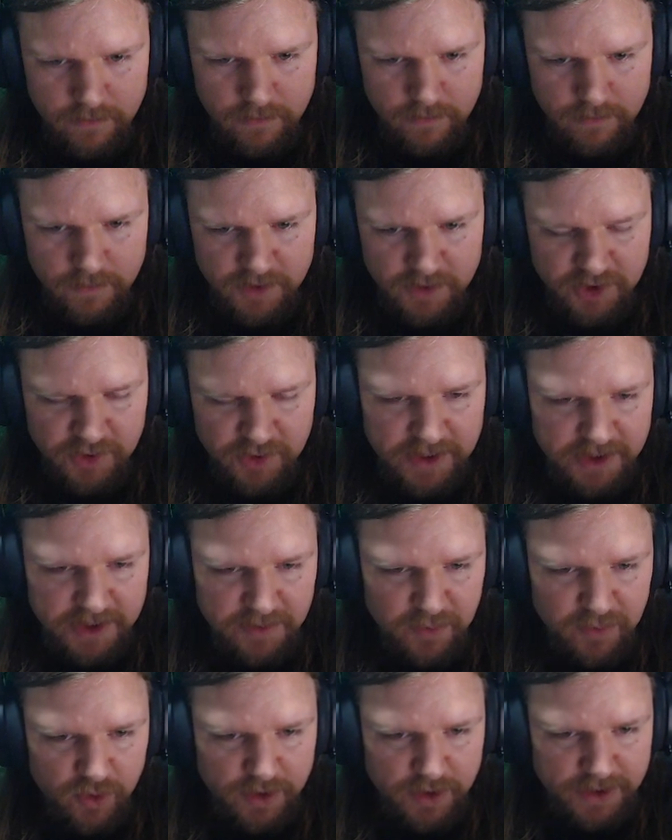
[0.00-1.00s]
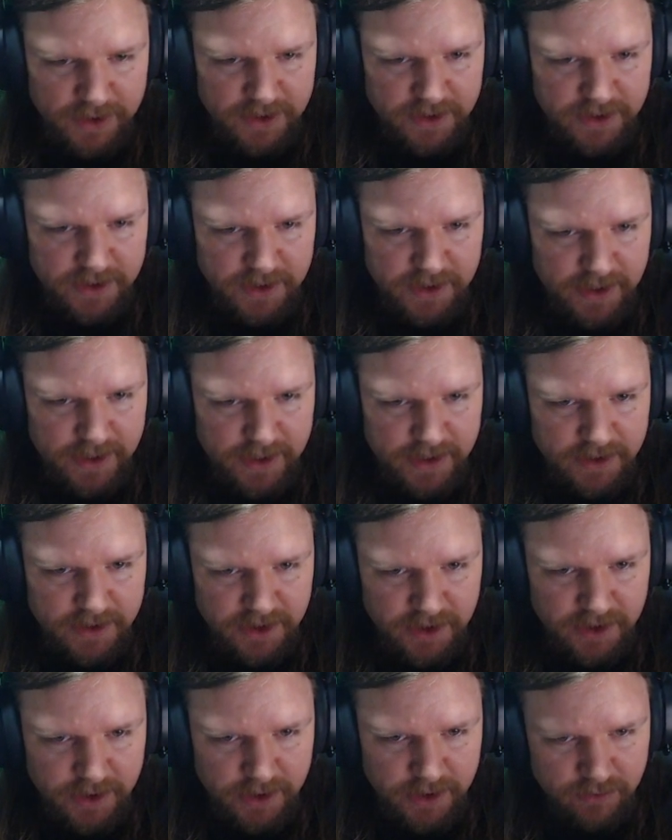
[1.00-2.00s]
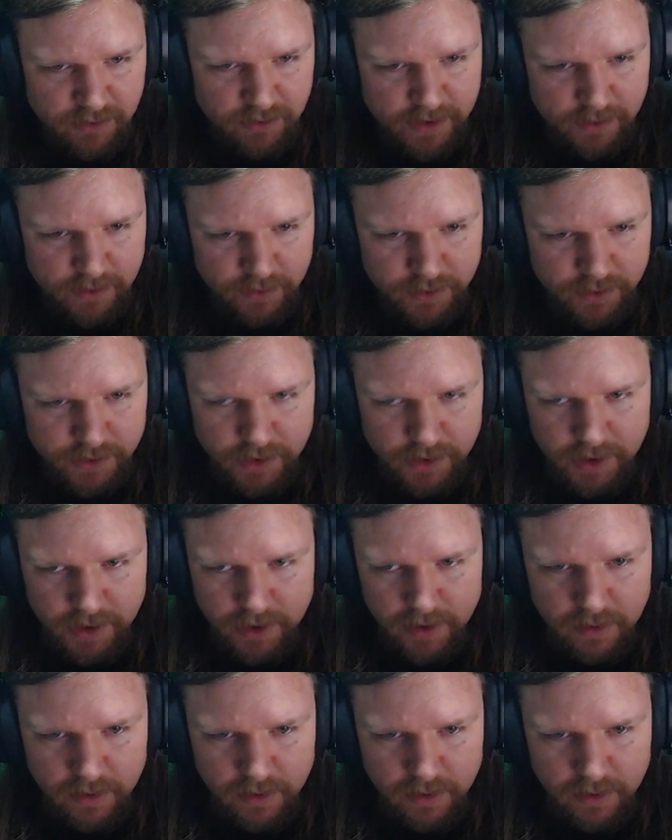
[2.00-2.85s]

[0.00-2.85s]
So air support is the anti-ground, yeah.